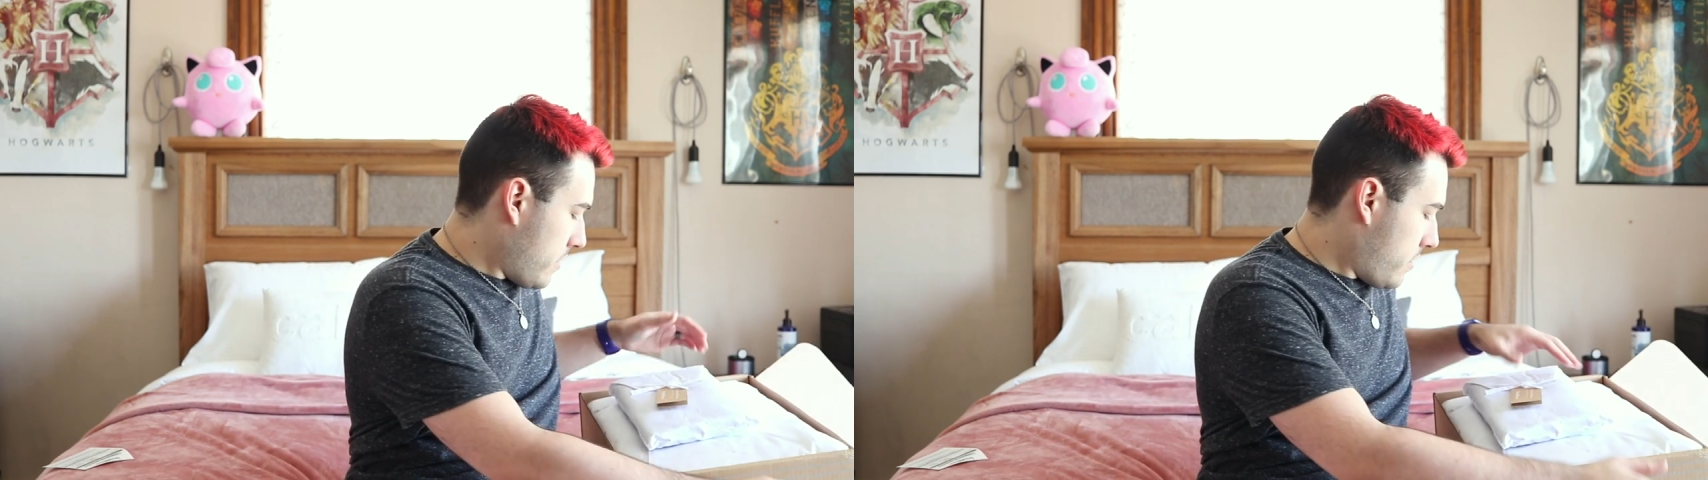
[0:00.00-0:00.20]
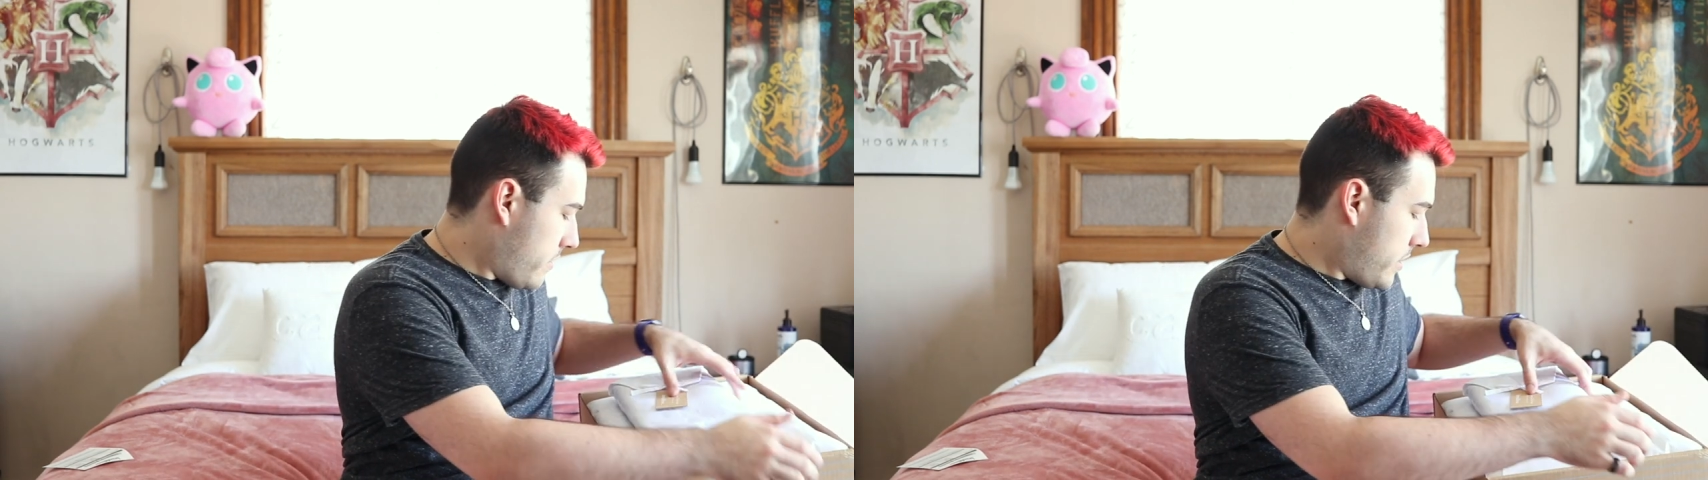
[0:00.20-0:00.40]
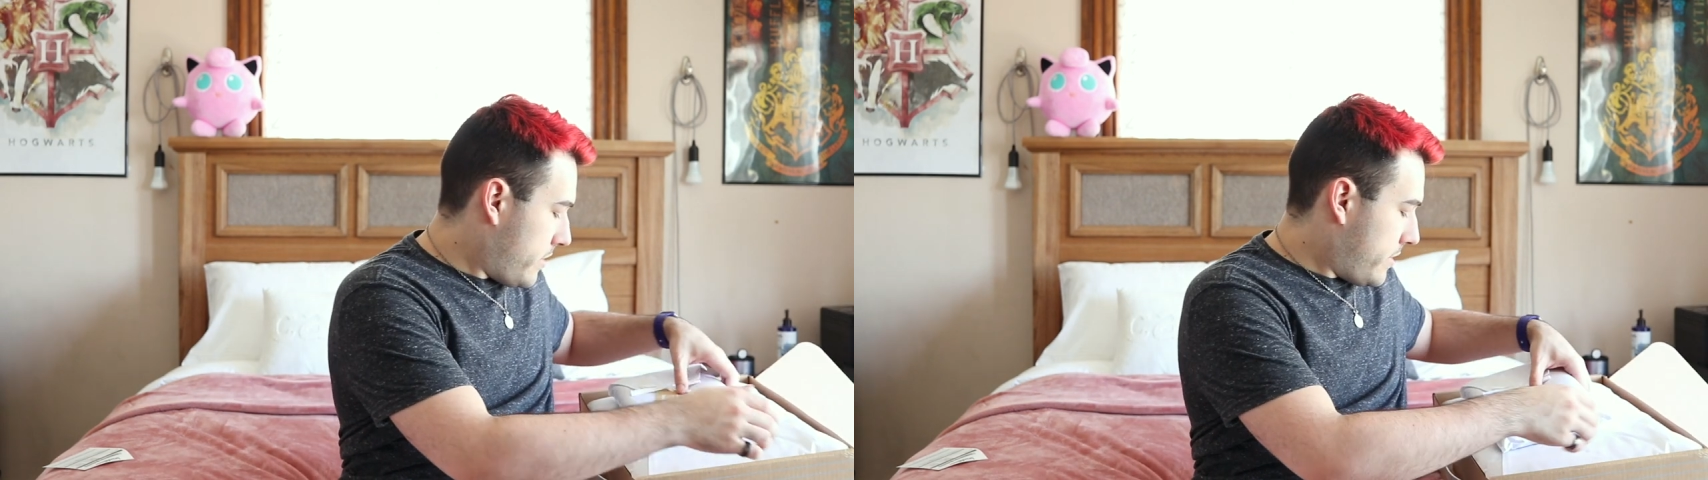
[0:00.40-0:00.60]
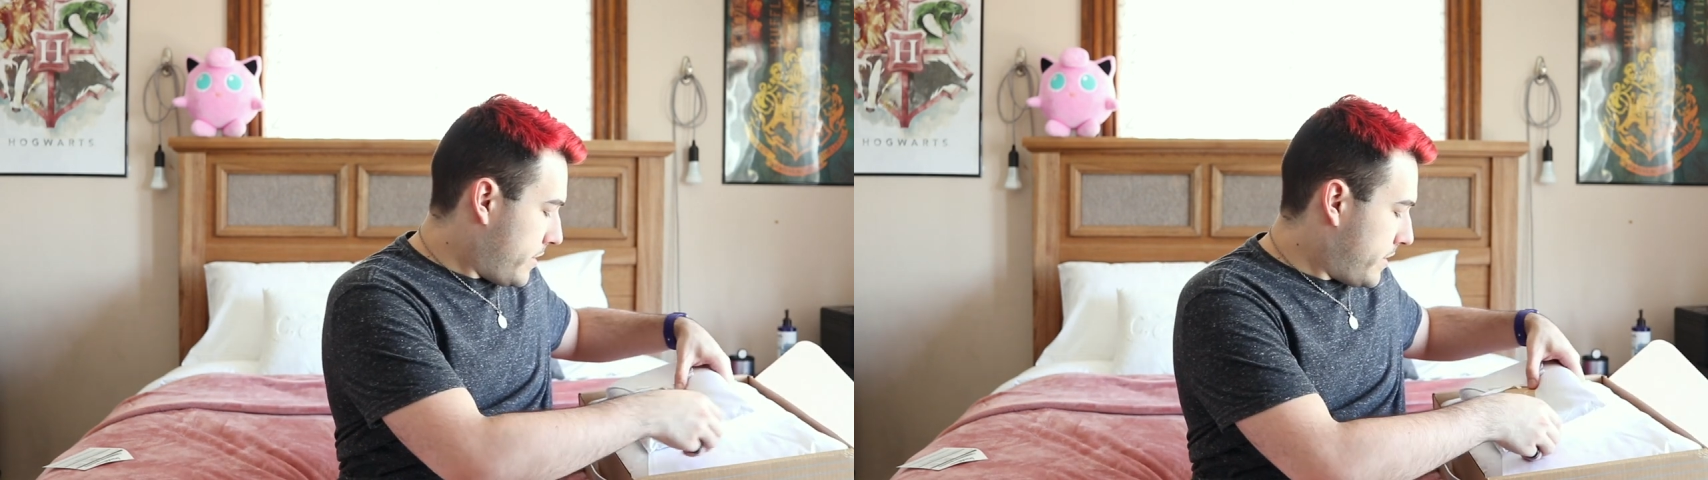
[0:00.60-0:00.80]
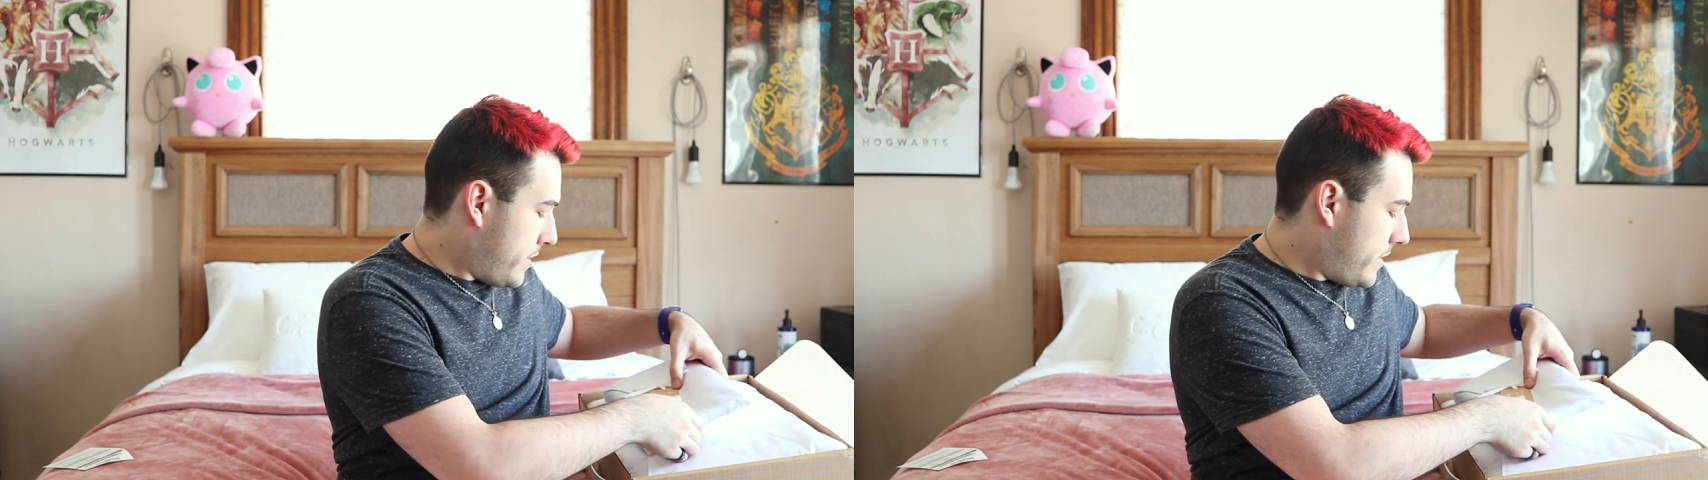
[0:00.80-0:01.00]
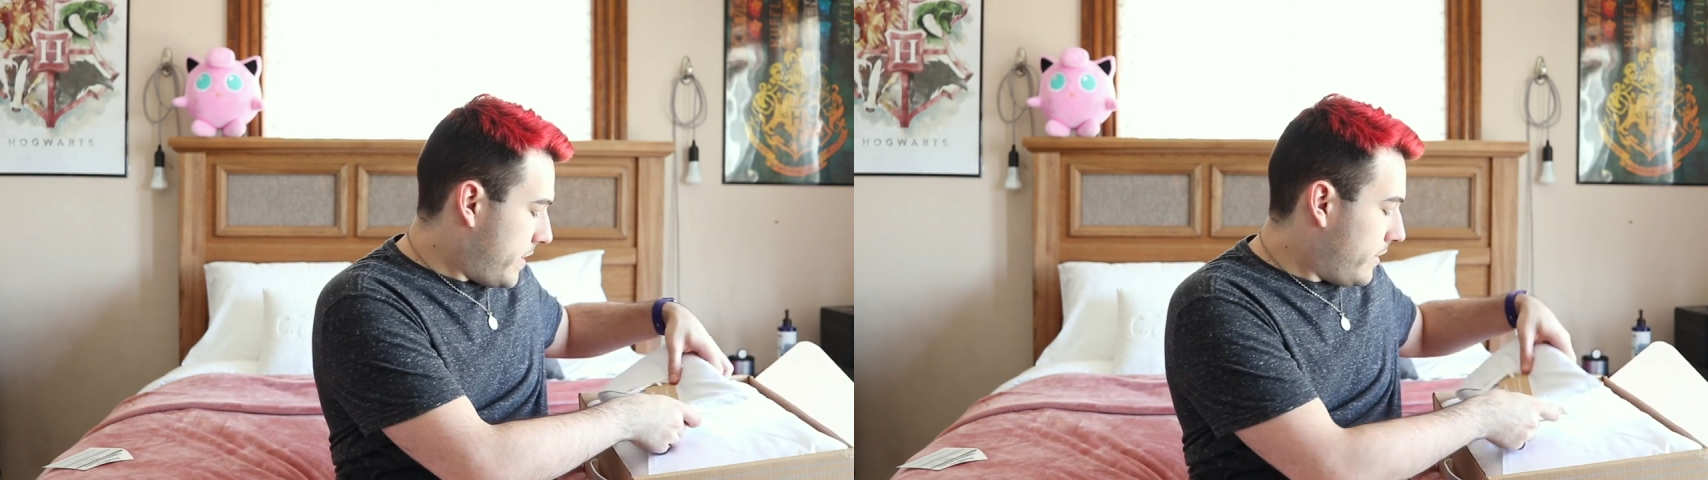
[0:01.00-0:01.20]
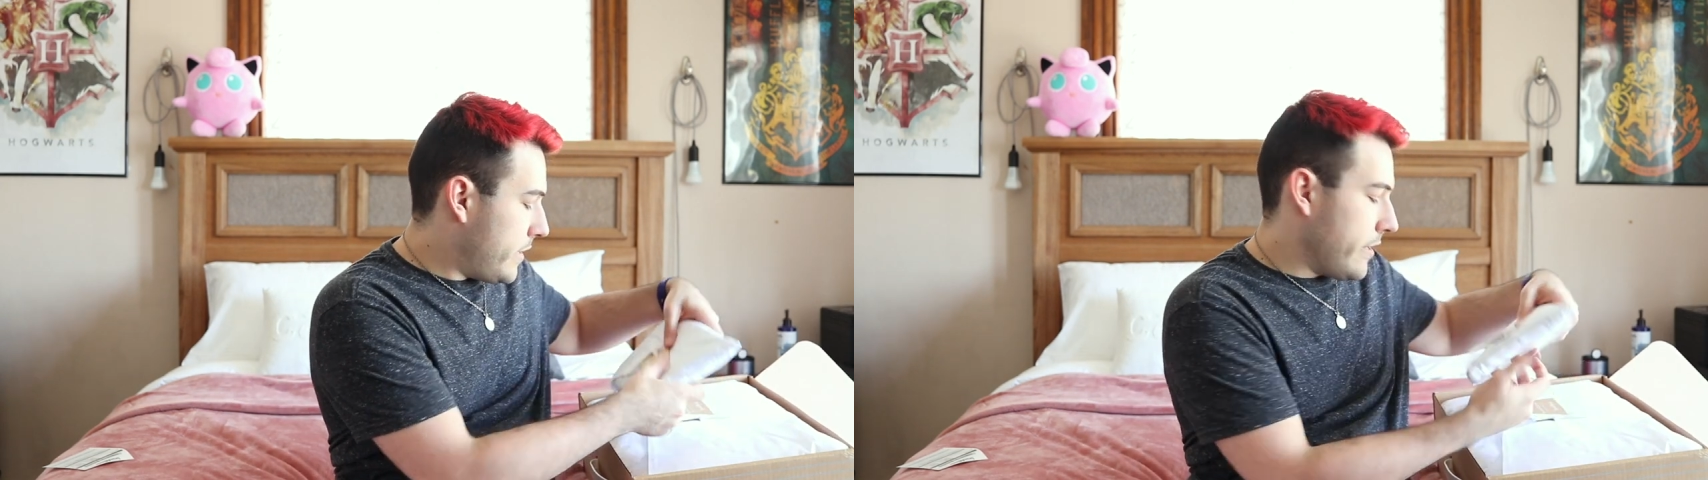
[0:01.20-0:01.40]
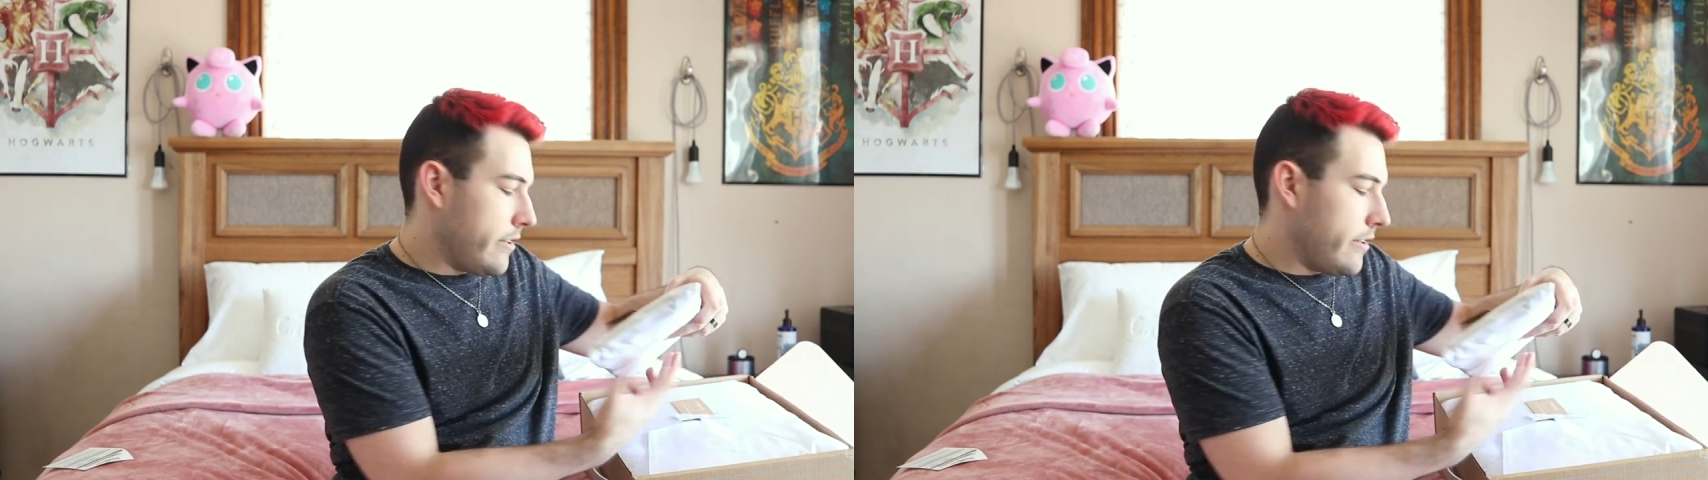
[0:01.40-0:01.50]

Alright, so this is the linen